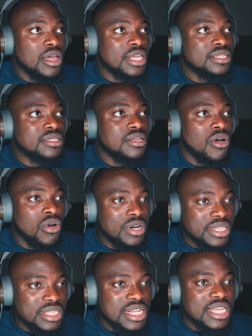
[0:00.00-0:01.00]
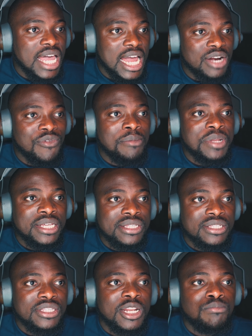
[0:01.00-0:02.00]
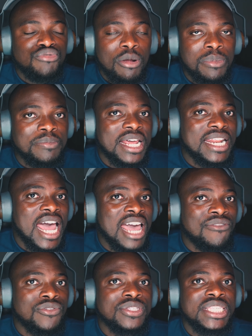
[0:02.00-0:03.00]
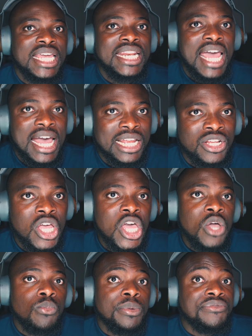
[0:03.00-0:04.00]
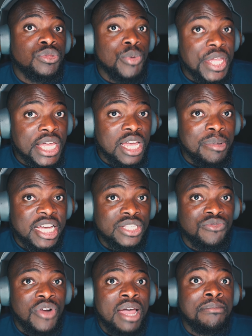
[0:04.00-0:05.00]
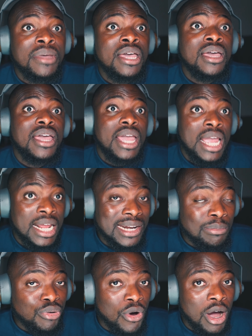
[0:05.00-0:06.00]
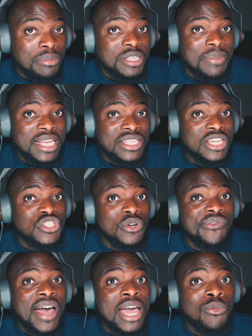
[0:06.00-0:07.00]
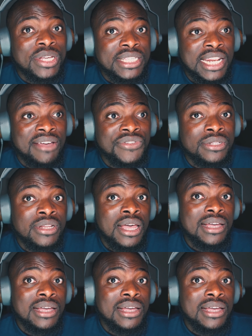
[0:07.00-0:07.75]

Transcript: It's honestly kind of reminiscent to the problem that the iPhone 10 had with 3 gigabytes of RAM and the port optimization of iOS 11.